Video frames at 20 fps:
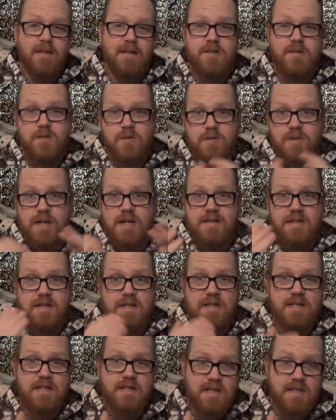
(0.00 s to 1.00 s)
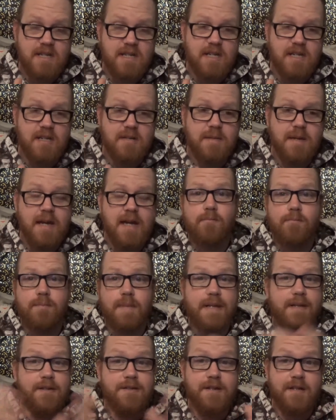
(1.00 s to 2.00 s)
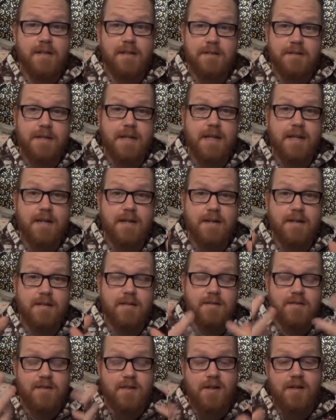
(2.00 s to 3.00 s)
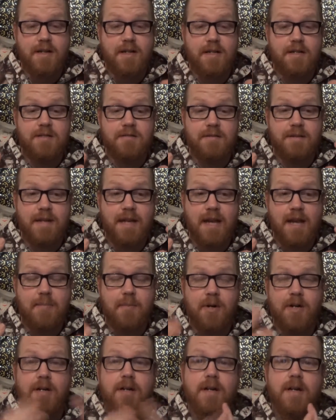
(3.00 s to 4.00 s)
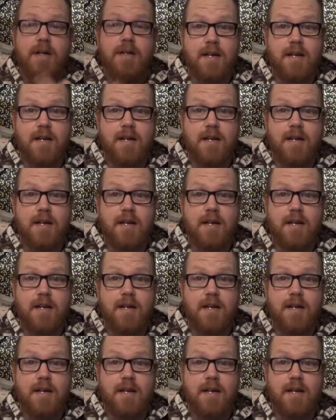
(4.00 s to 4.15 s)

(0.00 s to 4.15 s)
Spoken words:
2016. And there's a little kid talking into a camera